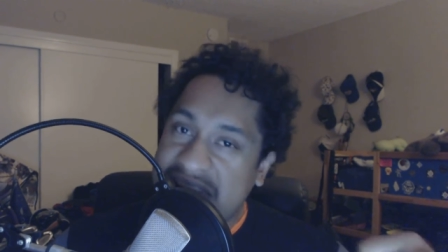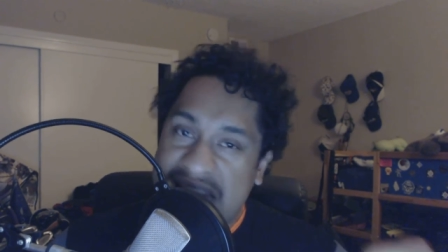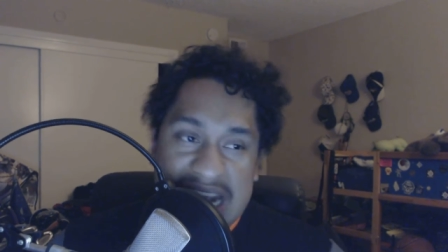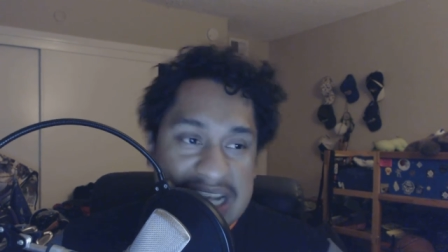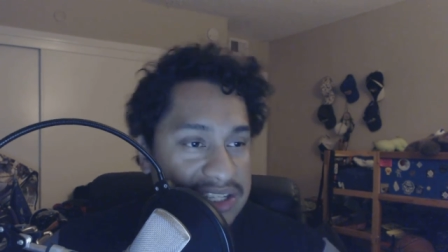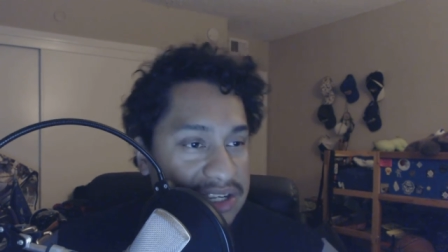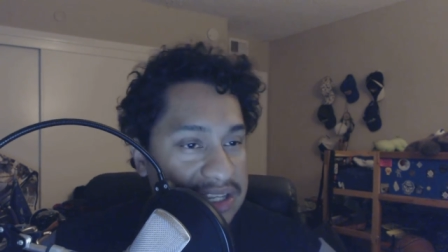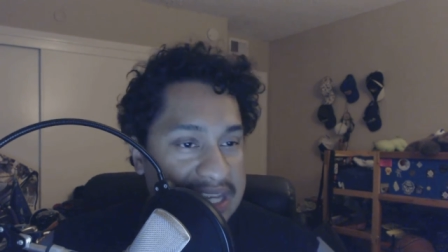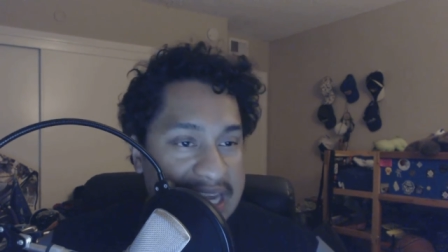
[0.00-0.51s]

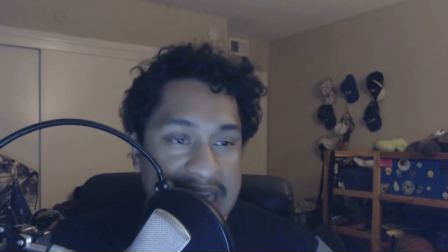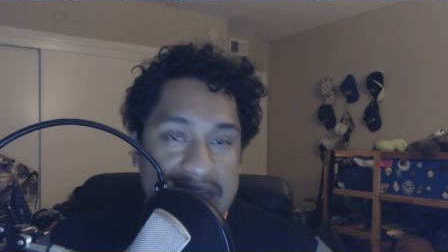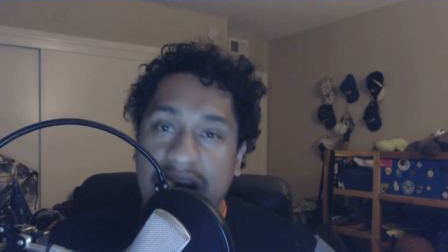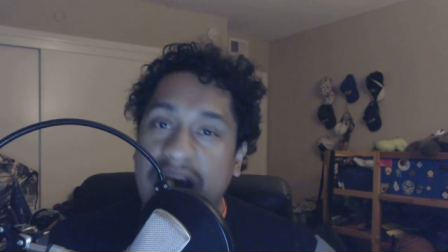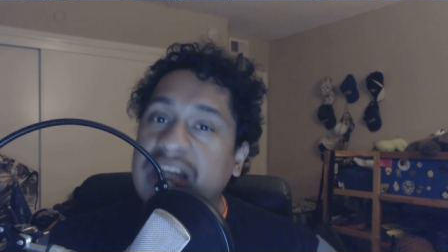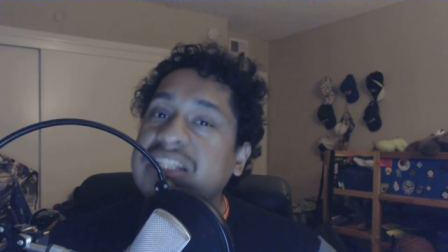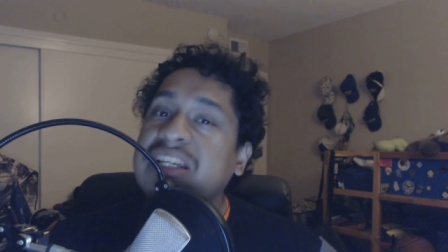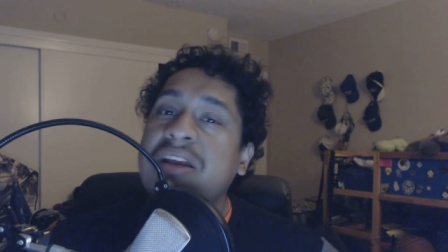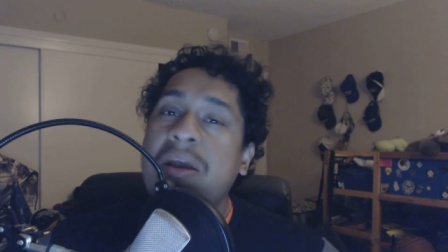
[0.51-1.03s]
Yes, they
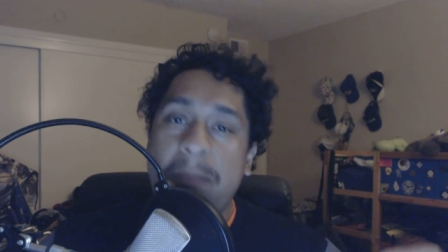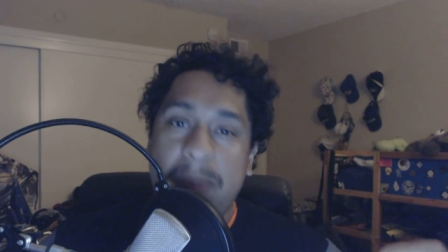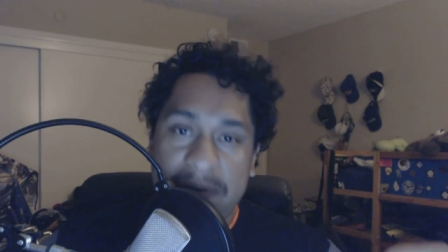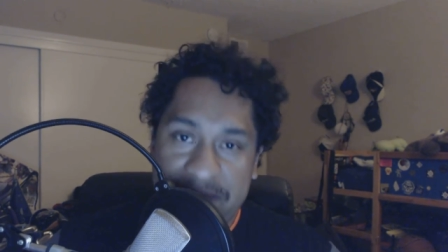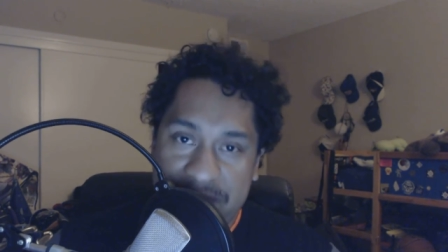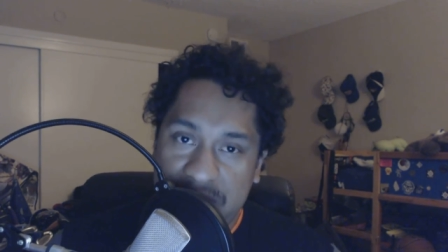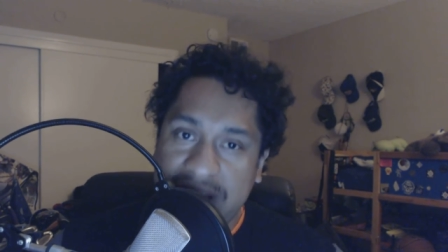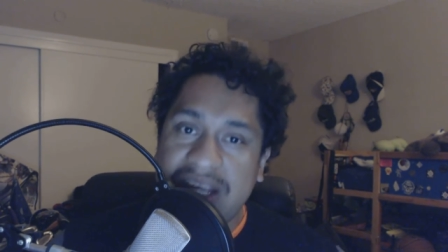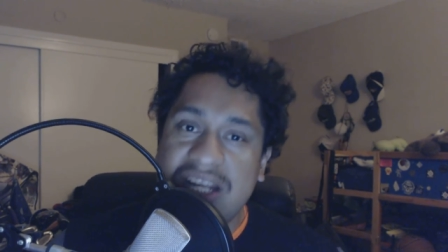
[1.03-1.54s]
lost,
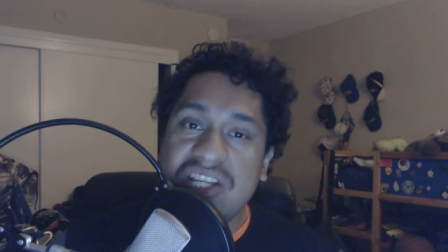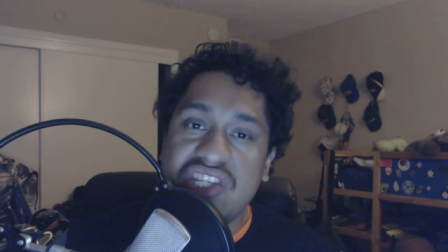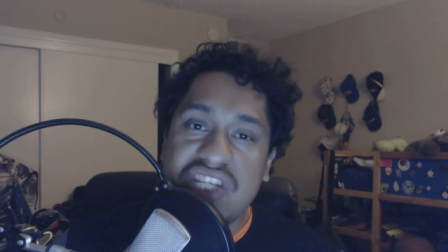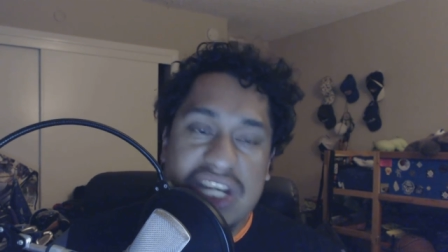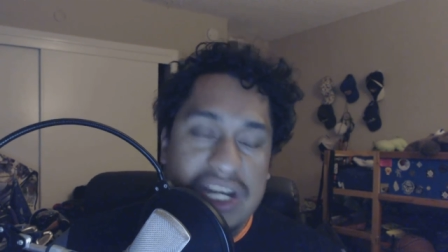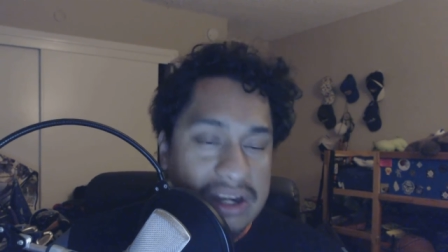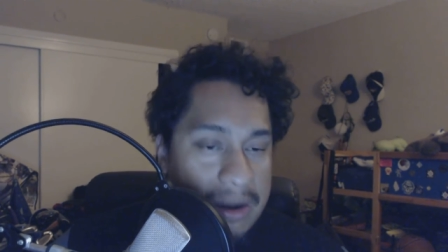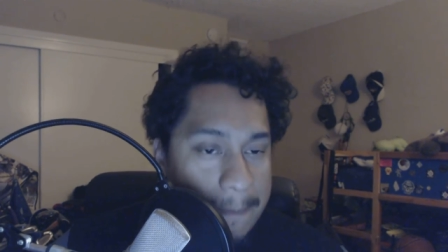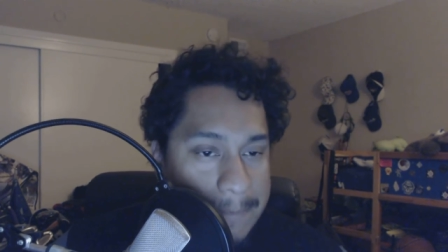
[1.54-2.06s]
but fucking
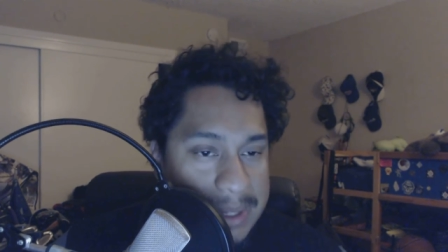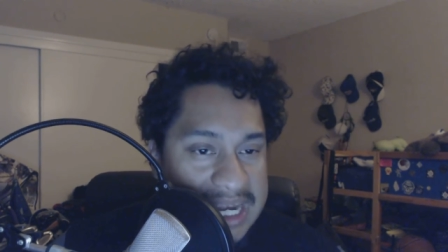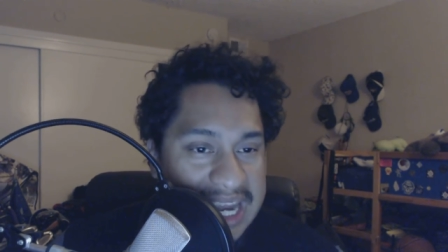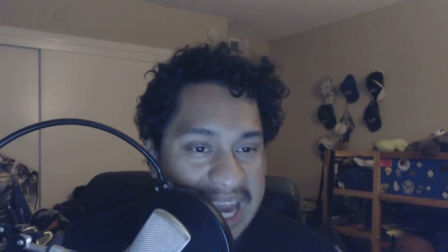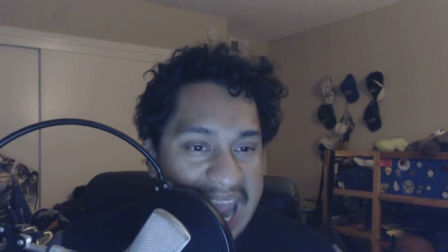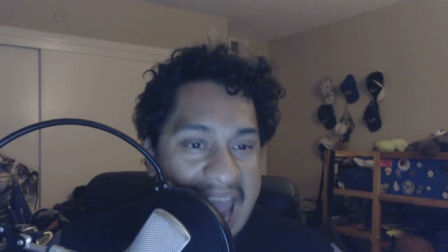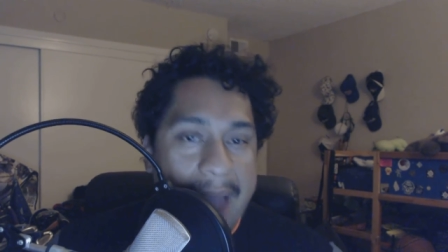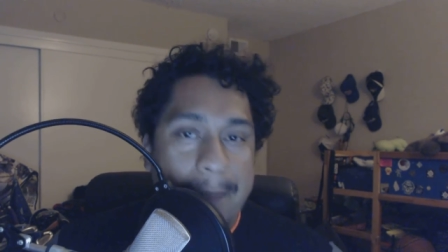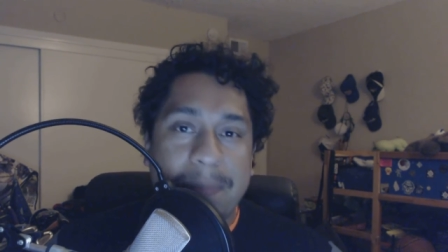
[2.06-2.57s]
cheer and be